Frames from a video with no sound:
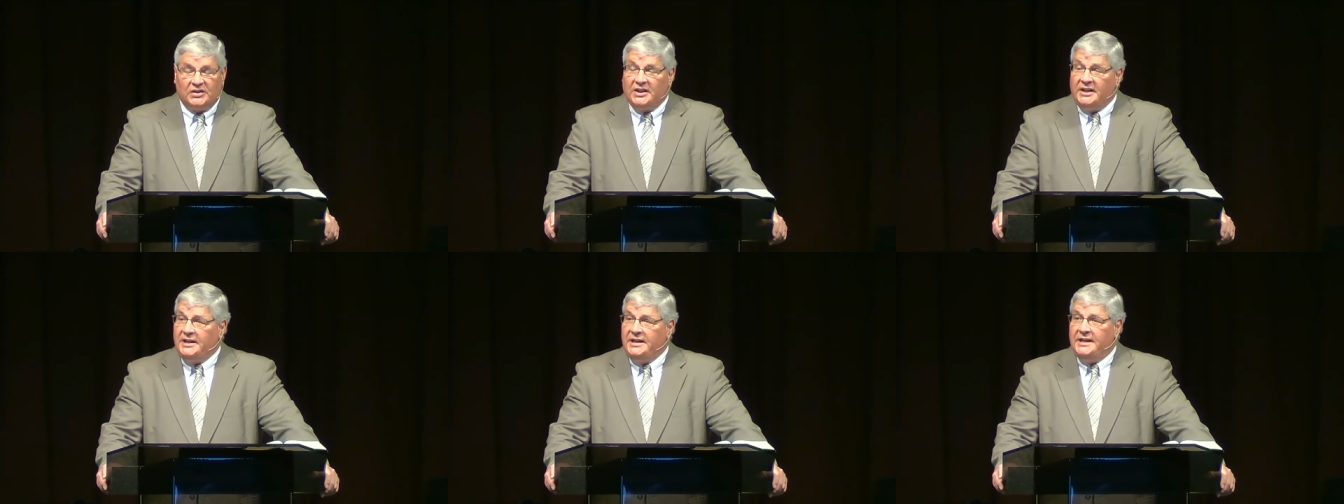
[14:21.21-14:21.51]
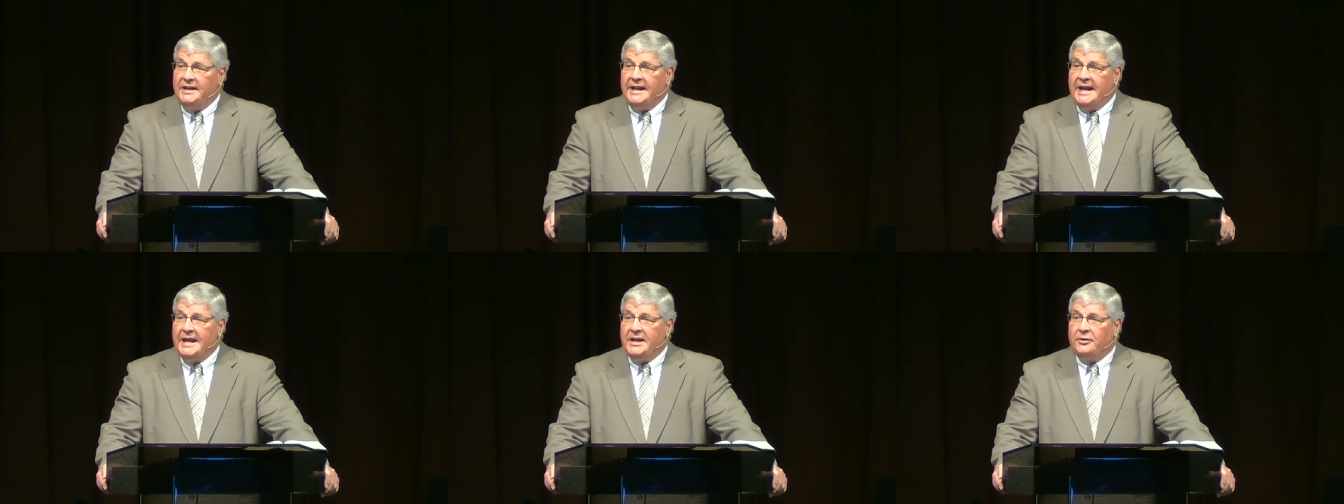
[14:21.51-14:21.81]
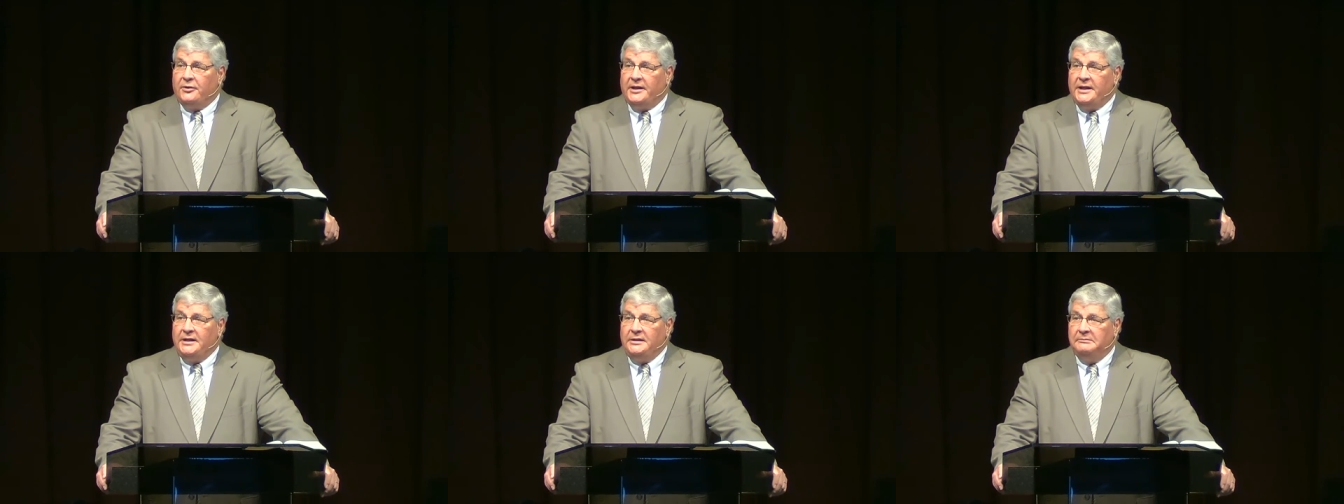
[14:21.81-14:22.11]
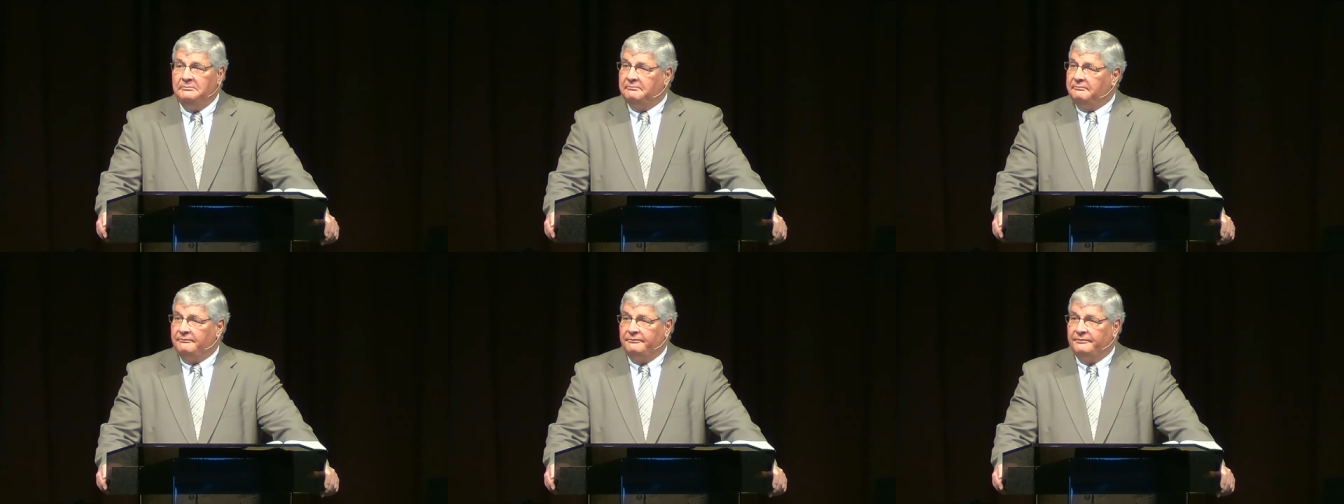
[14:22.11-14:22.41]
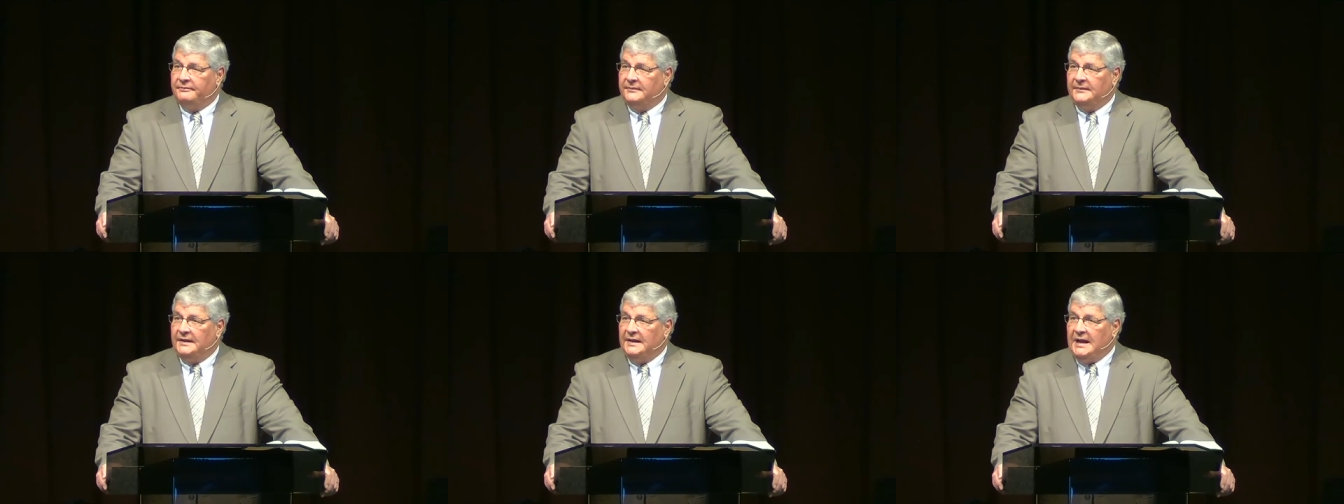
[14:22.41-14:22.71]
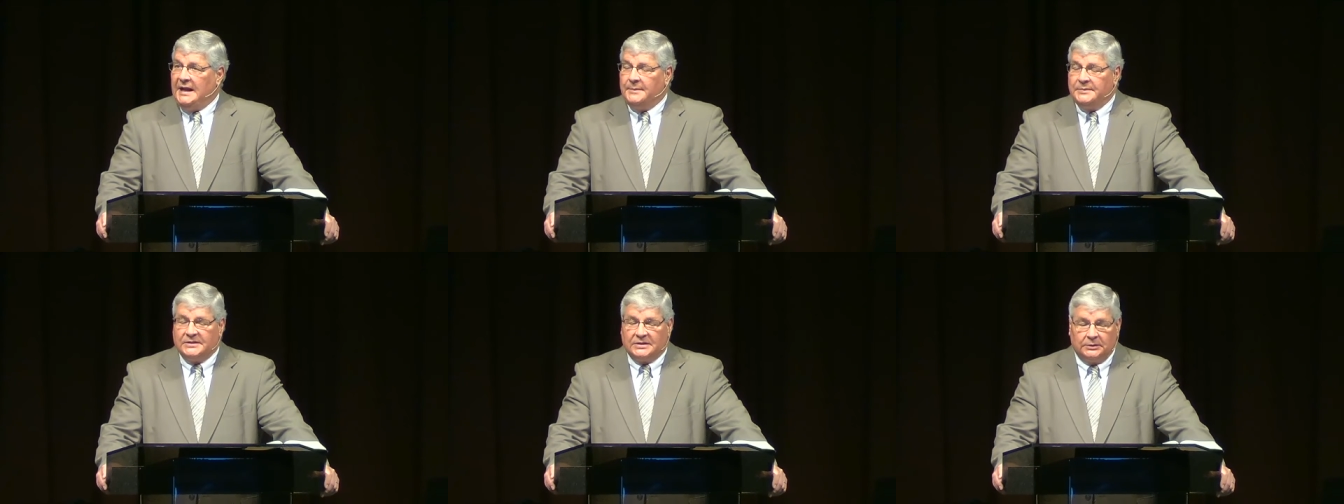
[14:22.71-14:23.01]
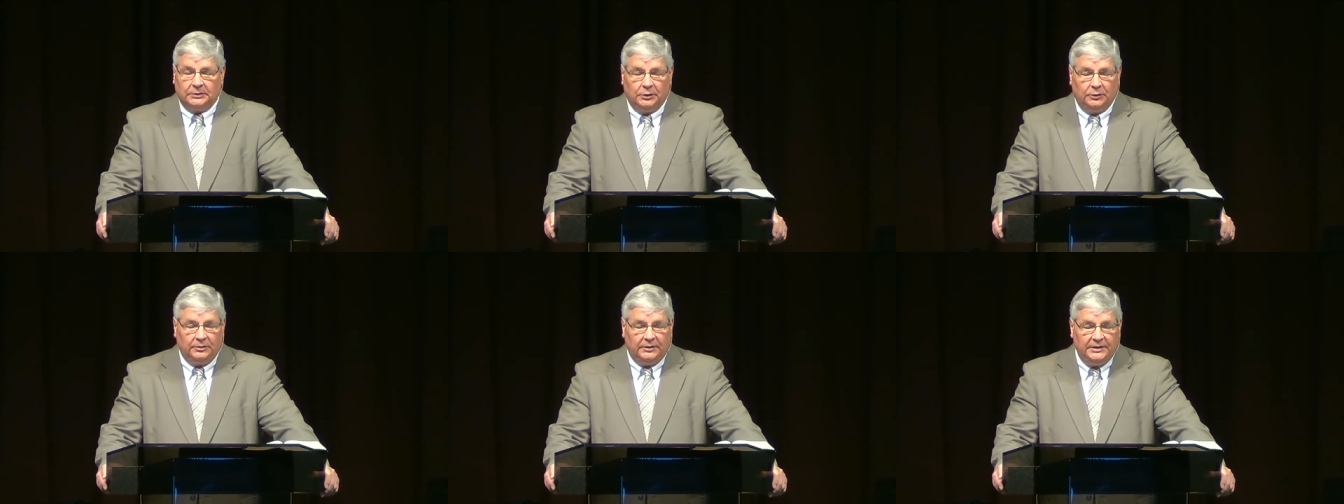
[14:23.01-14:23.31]
Did he get angry?
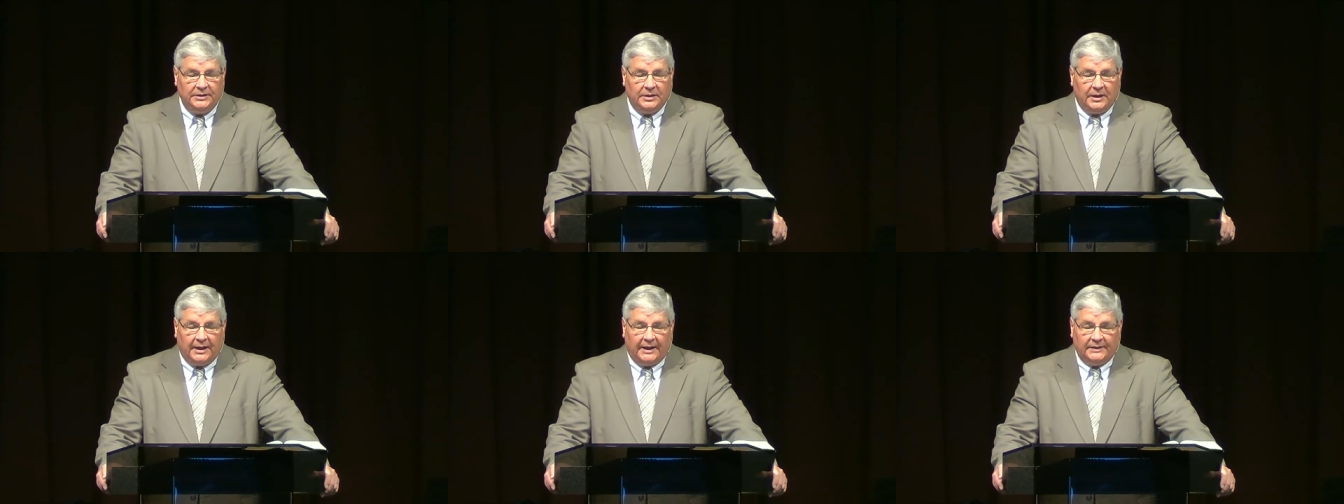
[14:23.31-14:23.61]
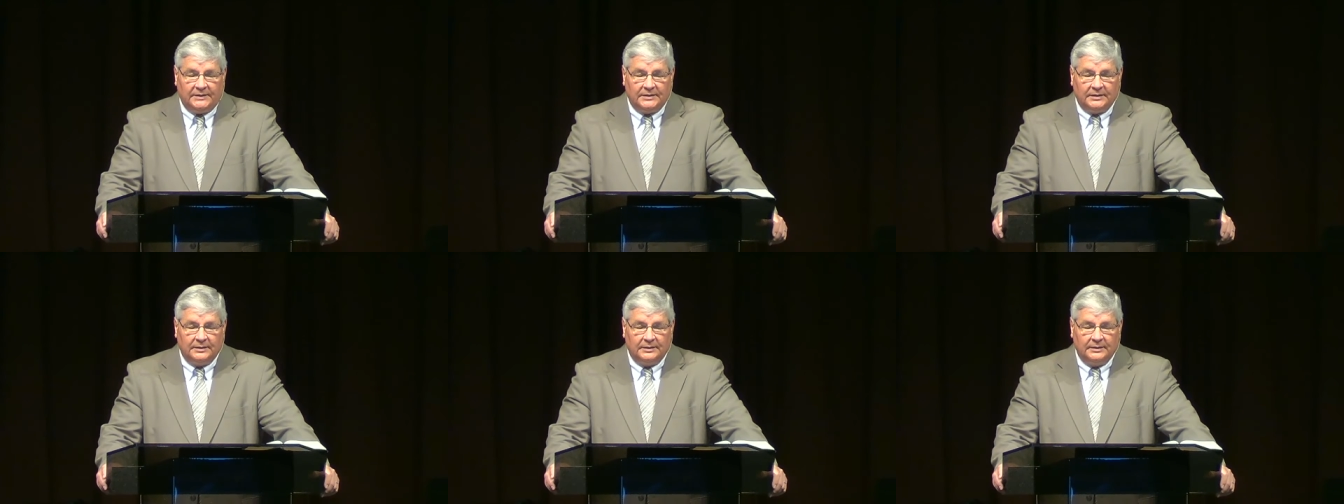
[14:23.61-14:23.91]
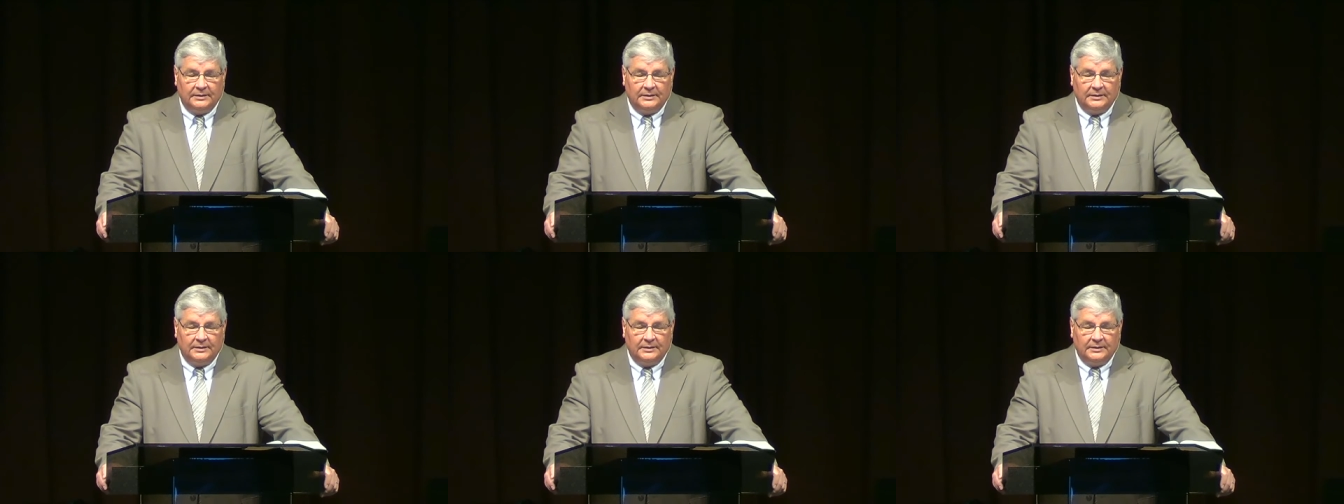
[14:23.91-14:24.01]
Absolutely not.